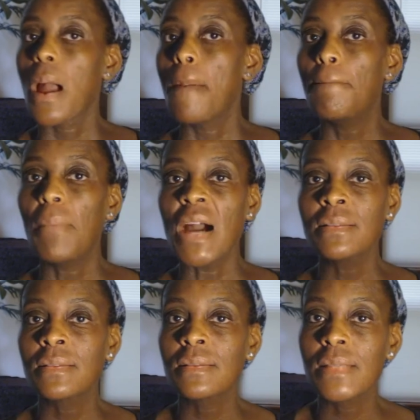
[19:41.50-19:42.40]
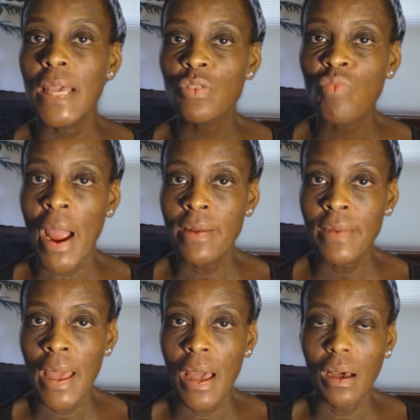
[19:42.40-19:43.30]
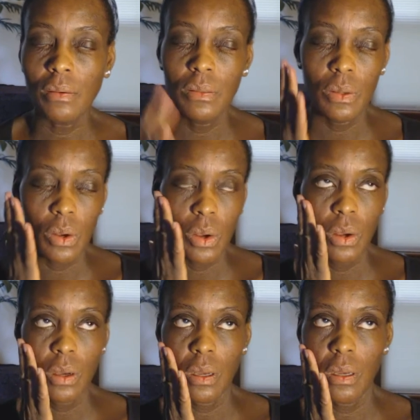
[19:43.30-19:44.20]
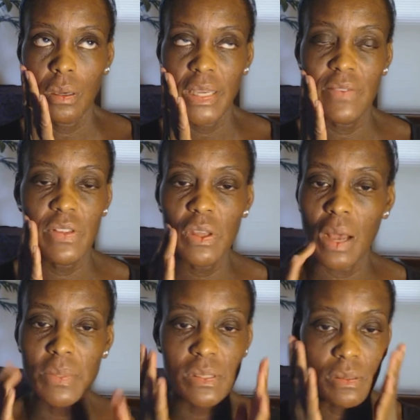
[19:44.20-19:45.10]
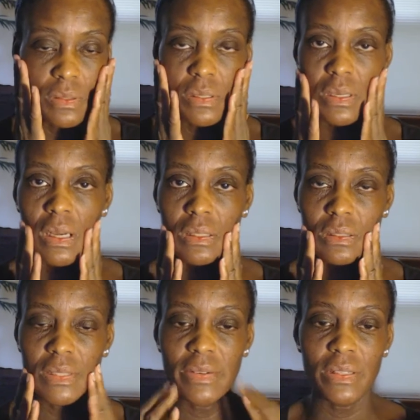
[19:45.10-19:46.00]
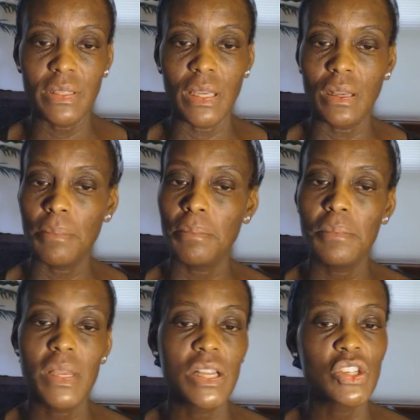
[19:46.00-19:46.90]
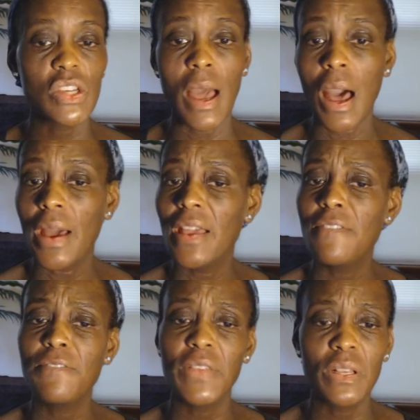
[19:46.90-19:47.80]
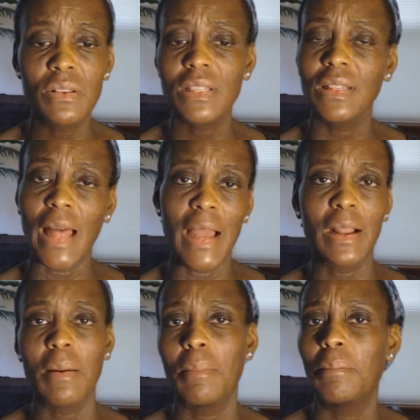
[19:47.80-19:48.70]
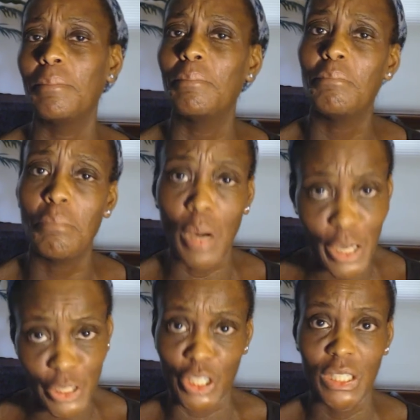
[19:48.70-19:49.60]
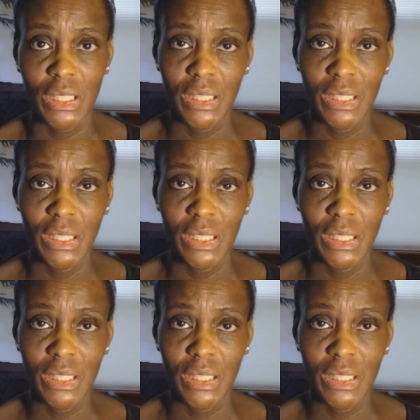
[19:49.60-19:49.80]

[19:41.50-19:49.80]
My skin right now, even though I'm still discolored and everything, child, it feels like butter.